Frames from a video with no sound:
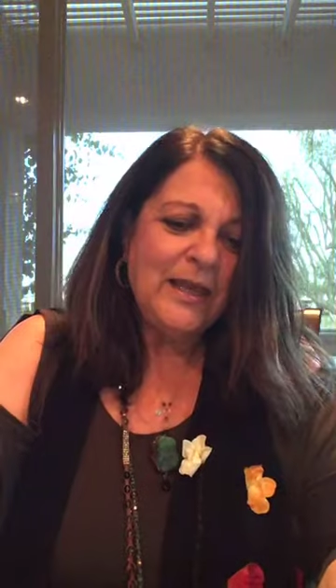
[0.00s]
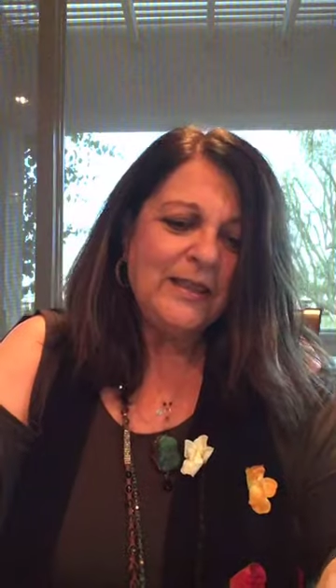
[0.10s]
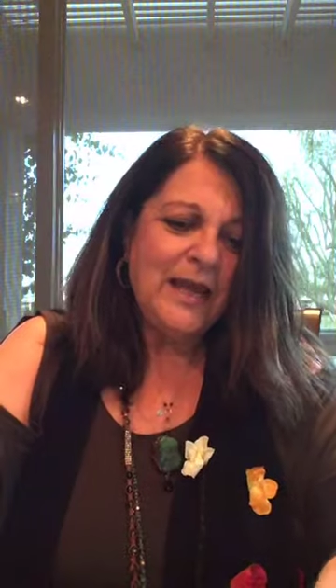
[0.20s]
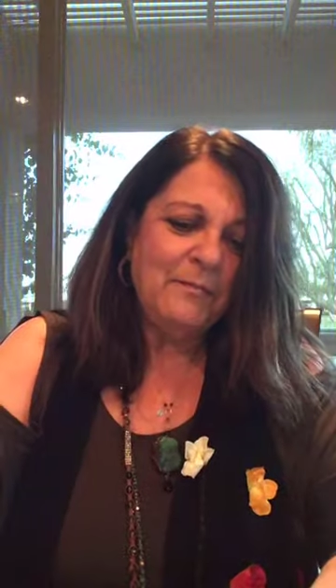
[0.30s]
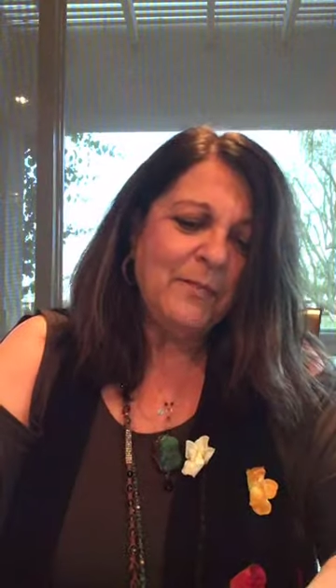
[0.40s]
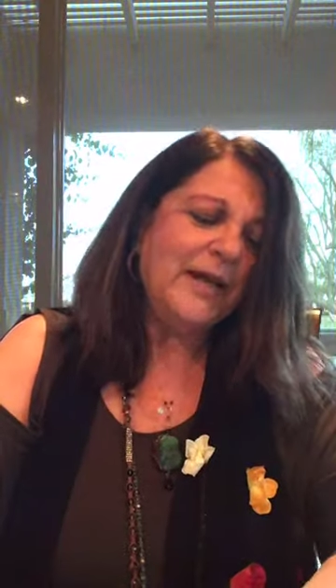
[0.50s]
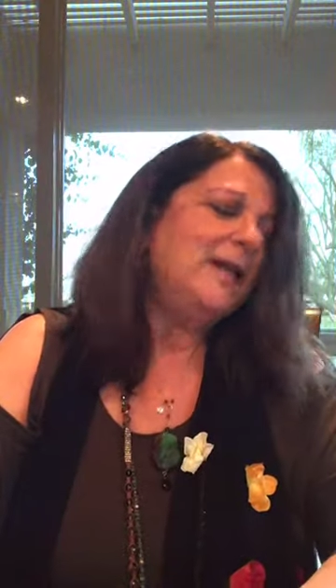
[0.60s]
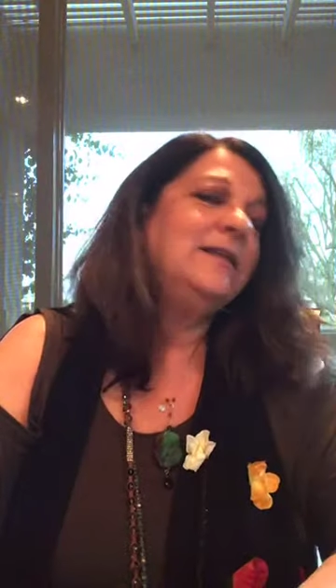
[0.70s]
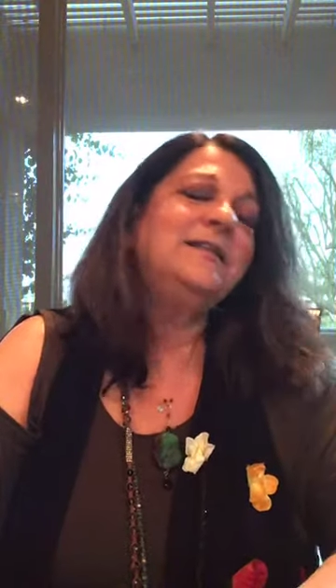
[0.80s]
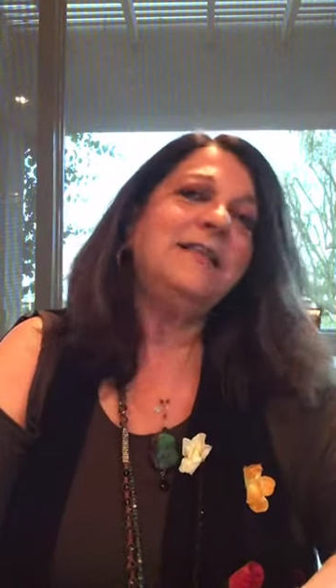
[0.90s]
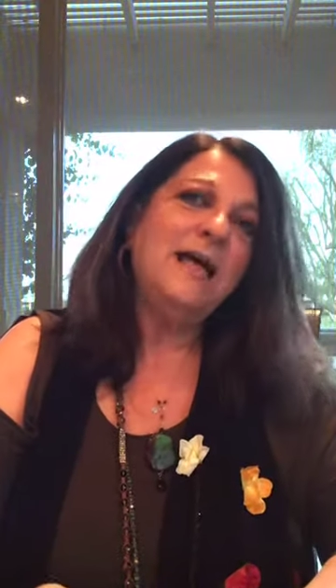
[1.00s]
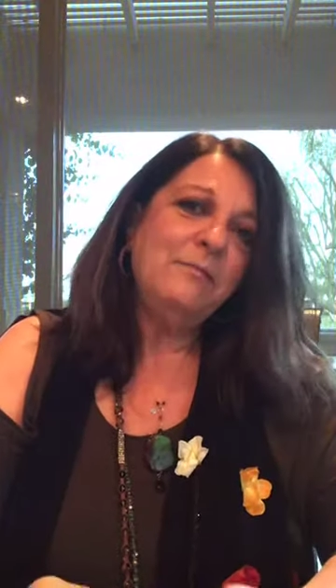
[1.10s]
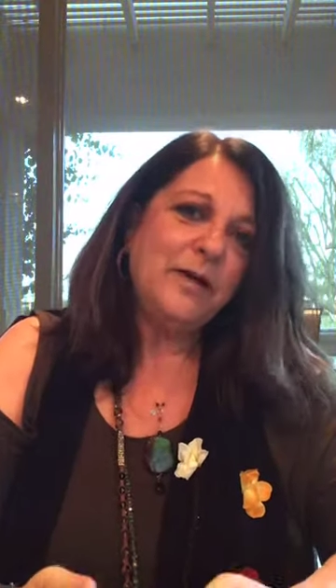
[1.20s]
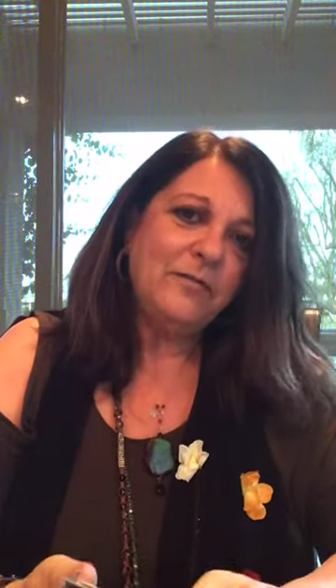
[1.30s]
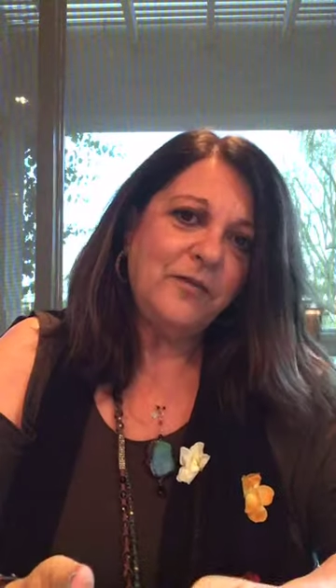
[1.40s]
That my Stud
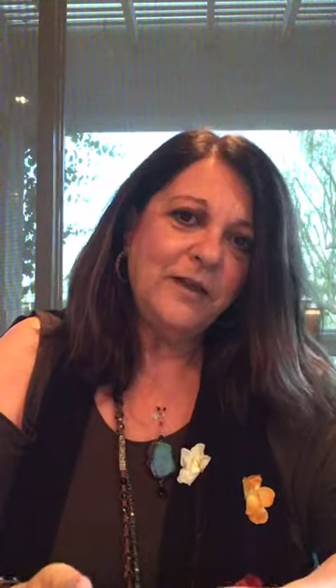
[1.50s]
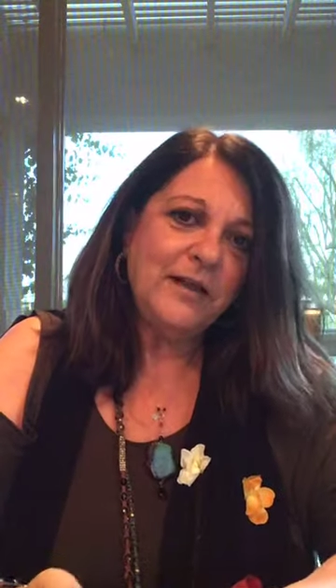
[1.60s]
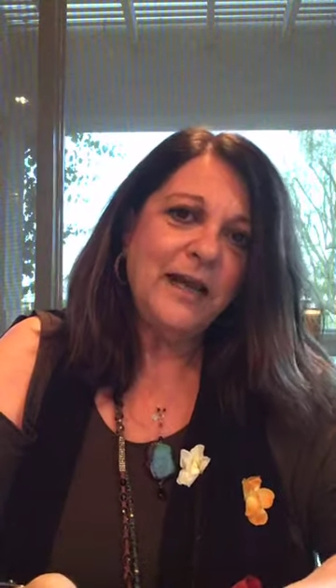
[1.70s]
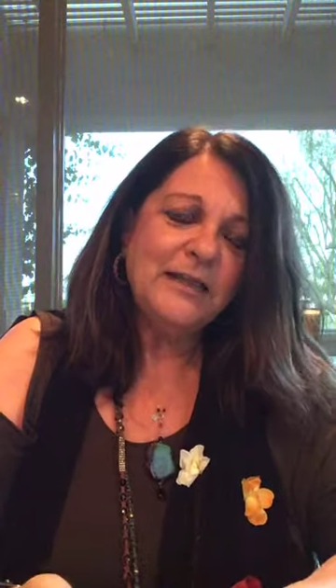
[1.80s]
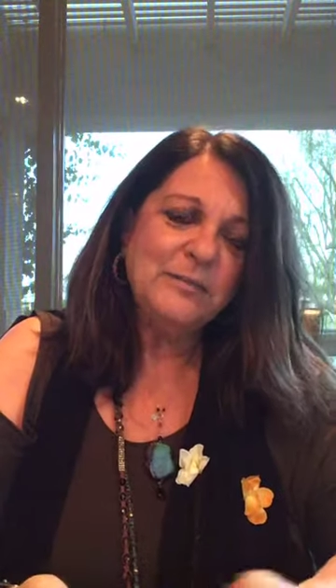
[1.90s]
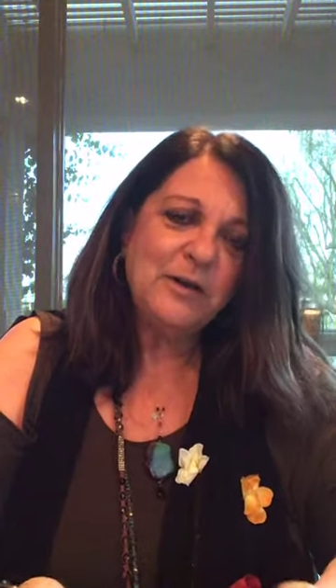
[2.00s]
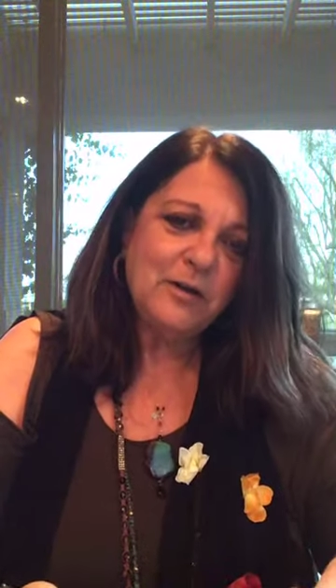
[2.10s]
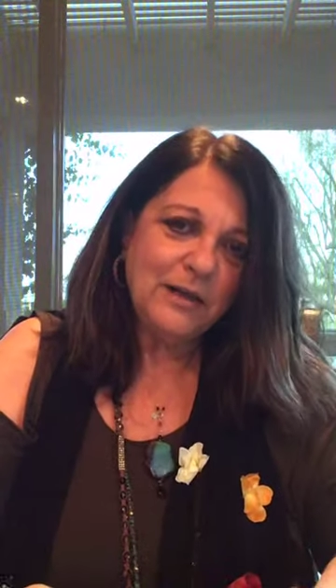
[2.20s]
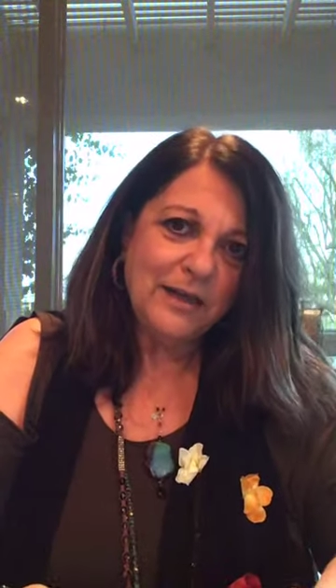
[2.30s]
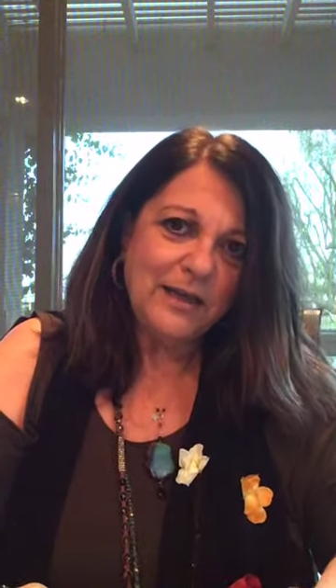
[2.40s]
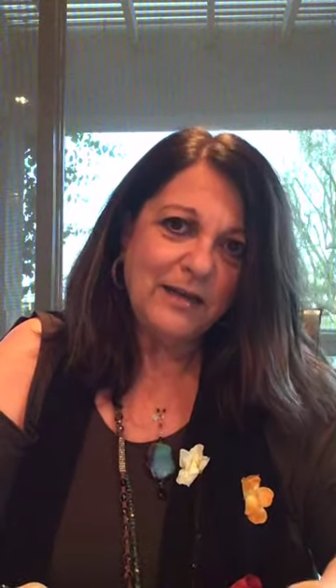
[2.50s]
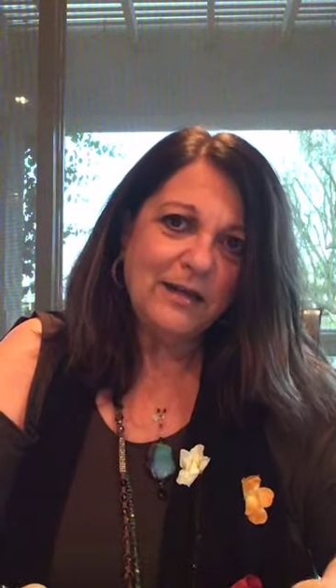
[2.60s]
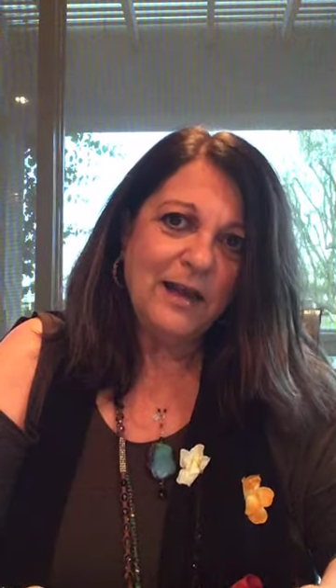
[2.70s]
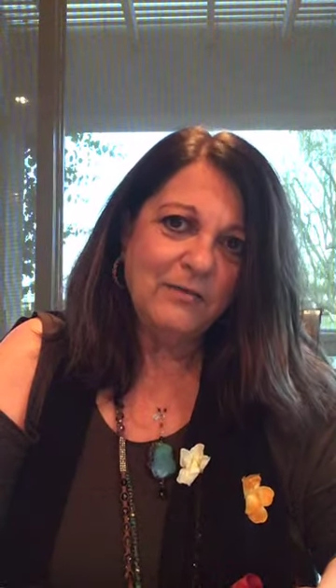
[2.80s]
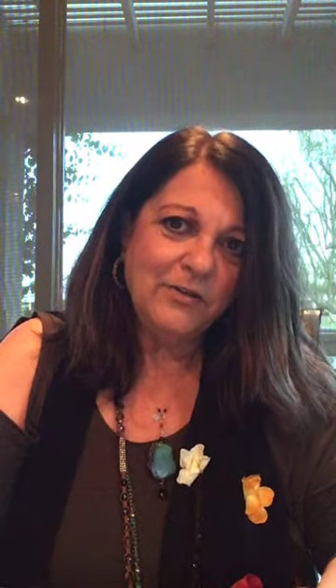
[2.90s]
Muffin has been
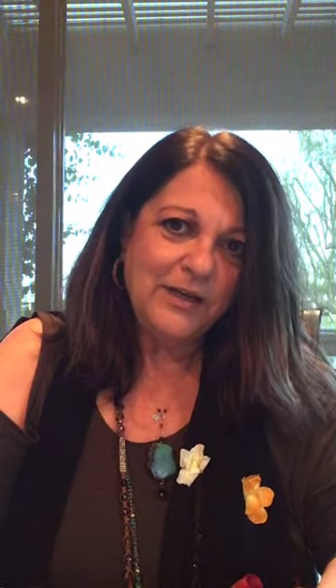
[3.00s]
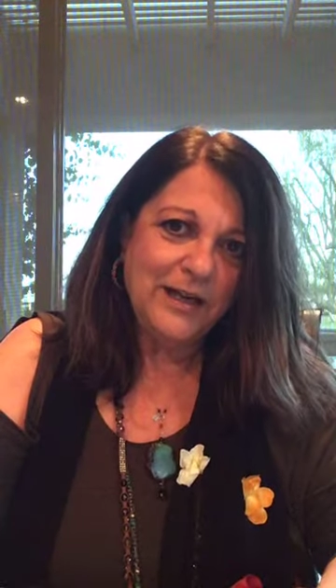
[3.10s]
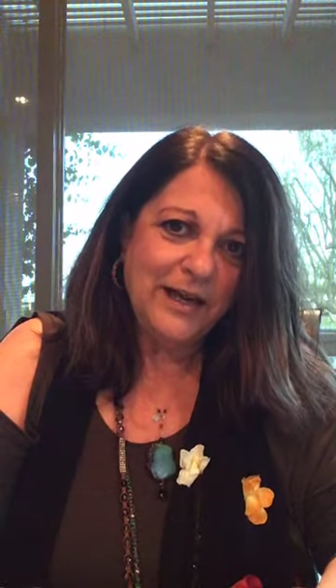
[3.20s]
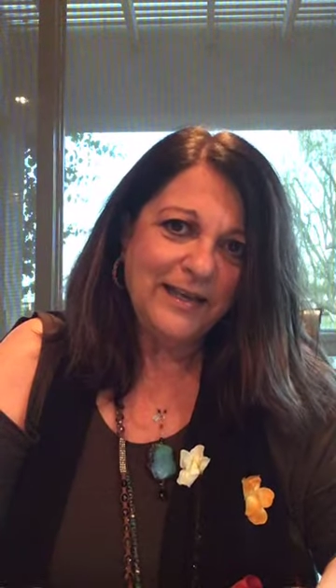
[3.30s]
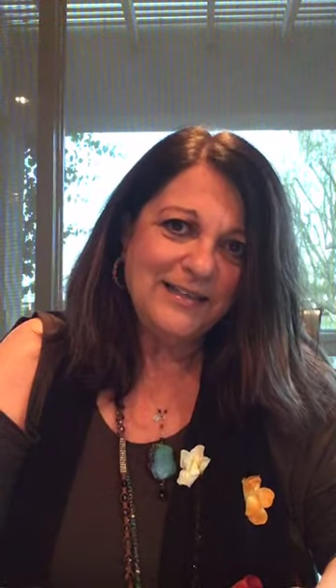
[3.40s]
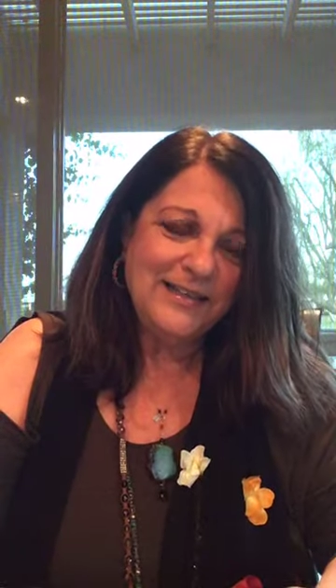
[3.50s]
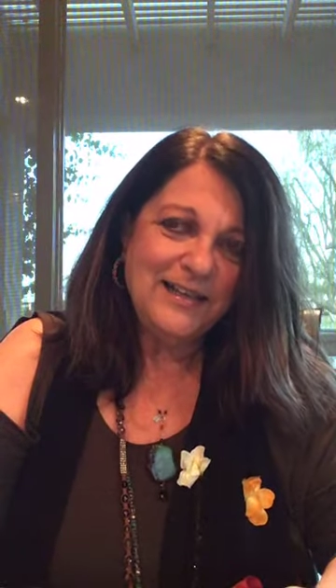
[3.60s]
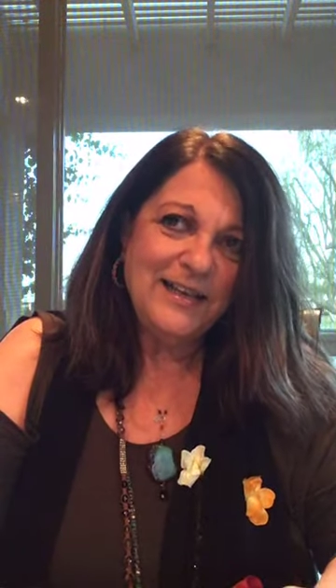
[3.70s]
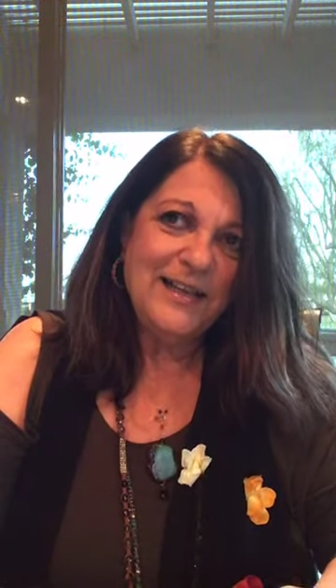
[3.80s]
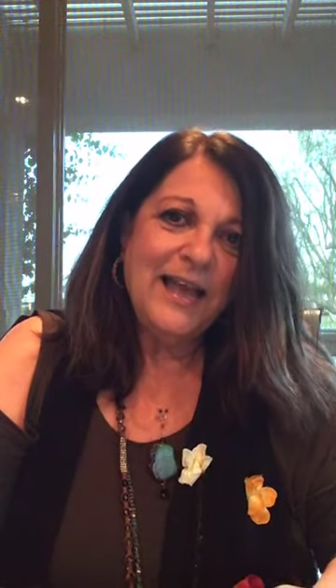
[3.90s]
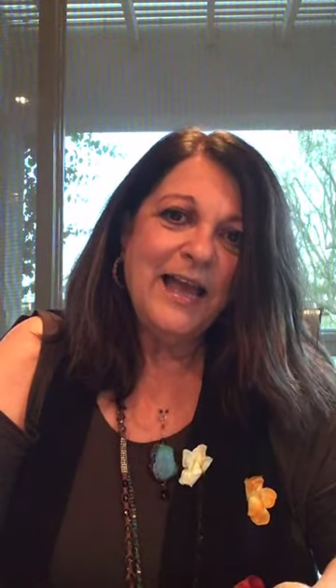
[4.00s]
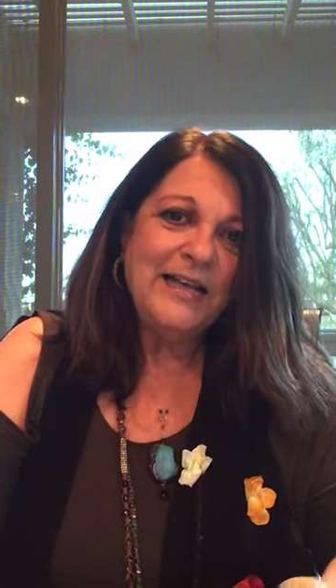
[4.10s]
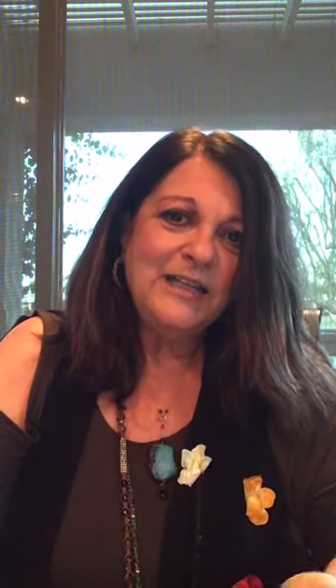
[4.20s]
cooking every night and